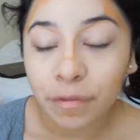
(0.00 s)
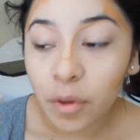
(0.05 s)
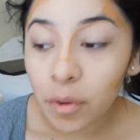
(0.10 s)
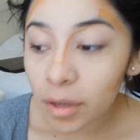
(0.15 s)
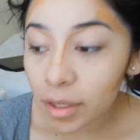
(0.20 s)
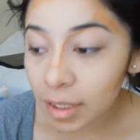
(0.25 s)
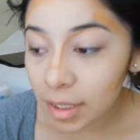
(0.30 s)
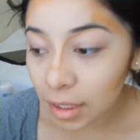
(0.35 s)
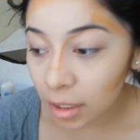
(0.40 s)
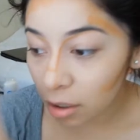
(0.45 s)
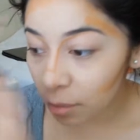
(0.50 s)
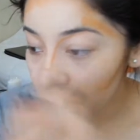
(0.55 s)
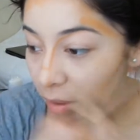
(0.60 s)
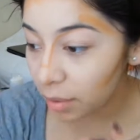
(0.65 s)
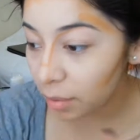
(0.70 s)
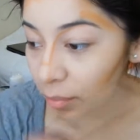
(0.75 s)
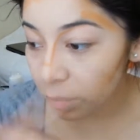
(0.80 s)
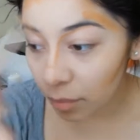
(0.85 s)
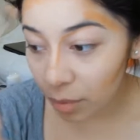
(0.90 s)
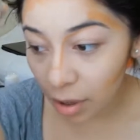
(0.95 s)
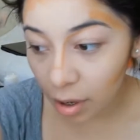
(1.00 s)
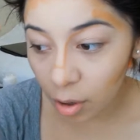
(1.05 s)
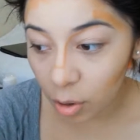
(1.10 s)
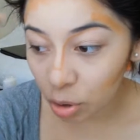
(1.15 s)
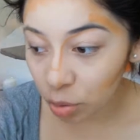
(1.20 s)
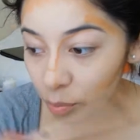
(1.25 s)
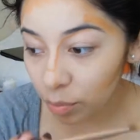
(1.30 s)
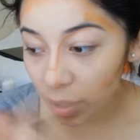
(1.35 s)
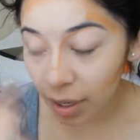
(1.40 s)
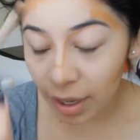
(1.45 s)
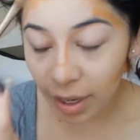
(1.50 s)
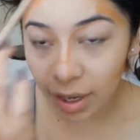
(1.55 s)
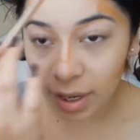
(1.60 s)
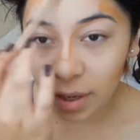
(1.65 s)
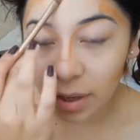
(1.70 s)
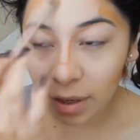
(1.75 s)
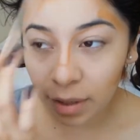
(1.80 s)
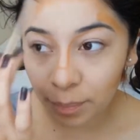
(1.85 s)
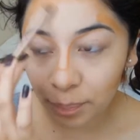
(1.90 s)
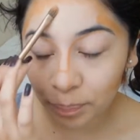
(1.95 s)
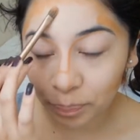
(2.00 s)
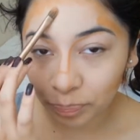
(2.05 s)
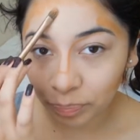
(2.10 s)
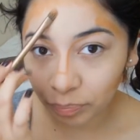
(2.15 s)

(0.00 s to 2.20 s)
focused it on my on my